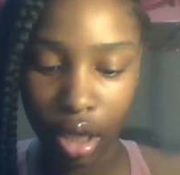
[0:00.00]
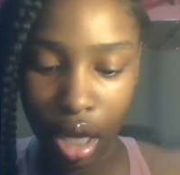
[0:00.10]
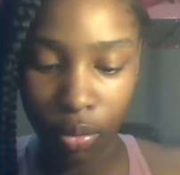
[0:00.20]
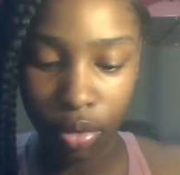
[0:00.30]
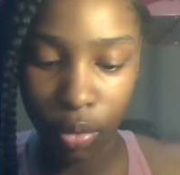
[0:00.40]

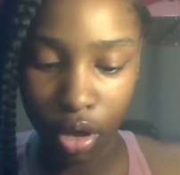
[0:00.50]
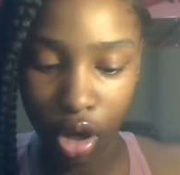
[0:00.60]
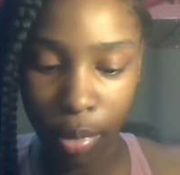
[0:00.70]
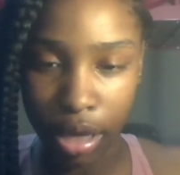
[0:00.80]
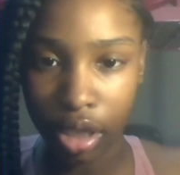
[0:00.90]
I really want to
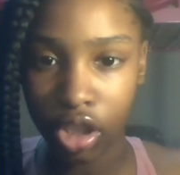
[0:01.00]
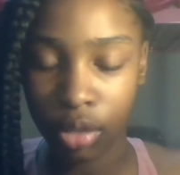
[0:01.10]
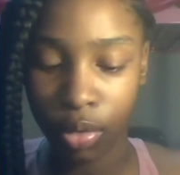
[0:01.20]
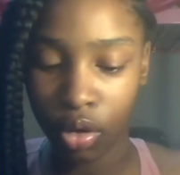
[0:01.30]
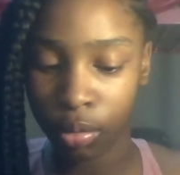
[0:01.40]
go back and
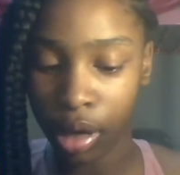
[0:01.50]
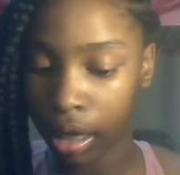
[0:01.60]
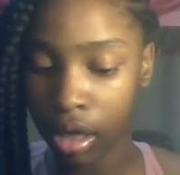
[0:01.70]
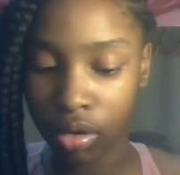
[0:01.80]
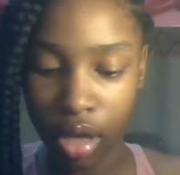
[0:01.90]
change my order, but I
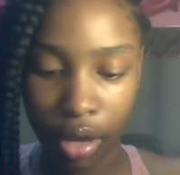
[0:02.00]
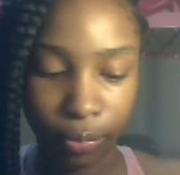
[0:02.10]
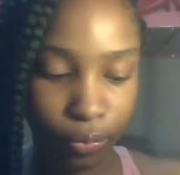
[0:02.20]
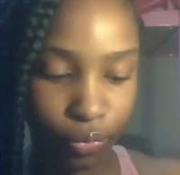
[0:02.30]
can't do that.